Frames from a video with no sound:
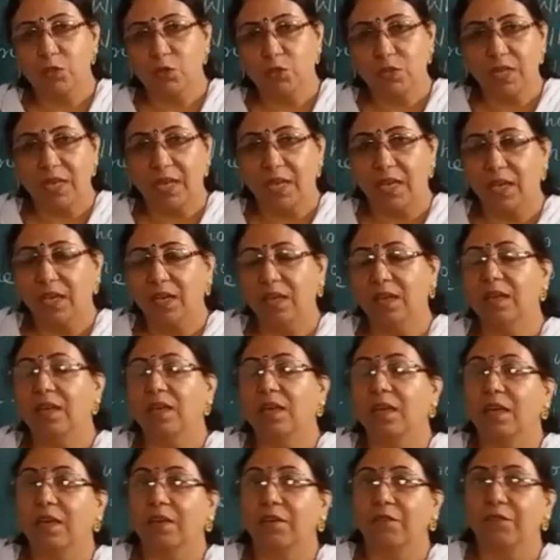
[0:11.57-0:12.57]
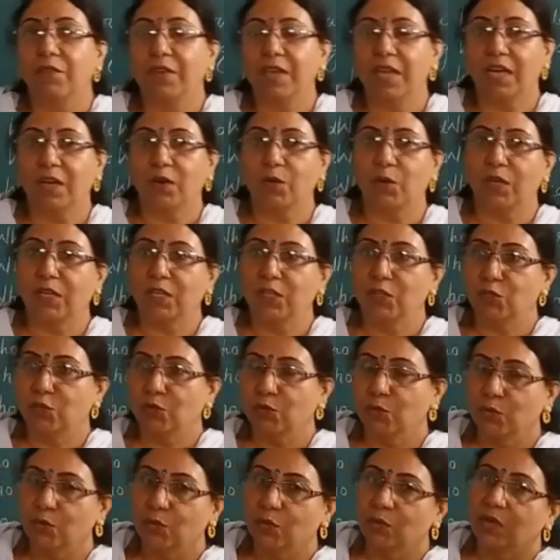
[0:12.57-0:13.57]
Today, we are going
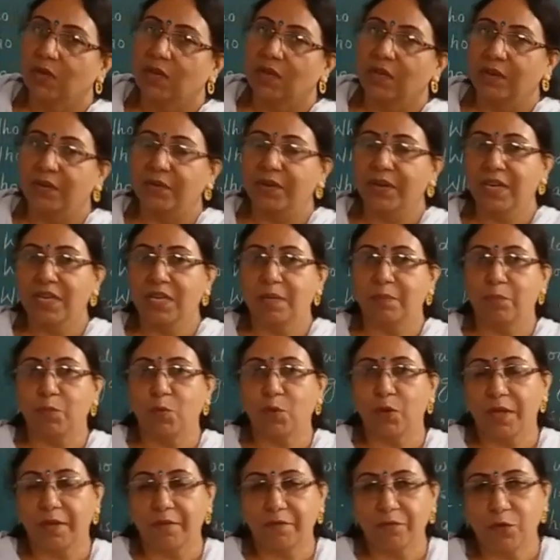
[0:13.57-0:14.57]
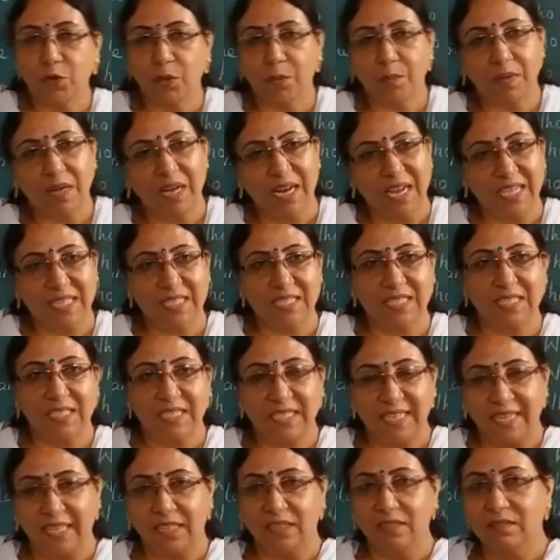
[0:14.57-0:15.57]
to read a poem from
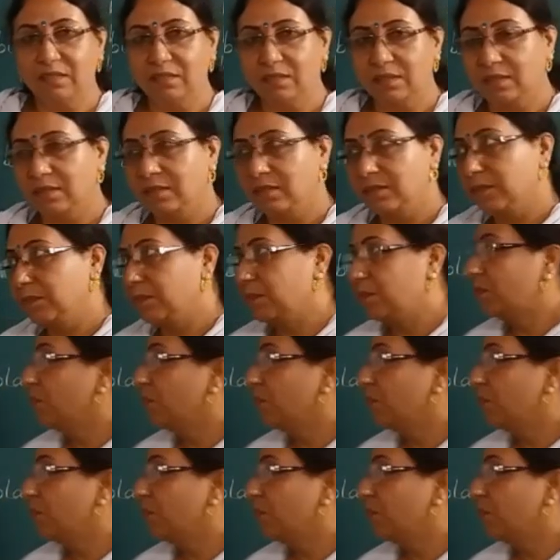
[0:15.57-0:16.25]
class 10th,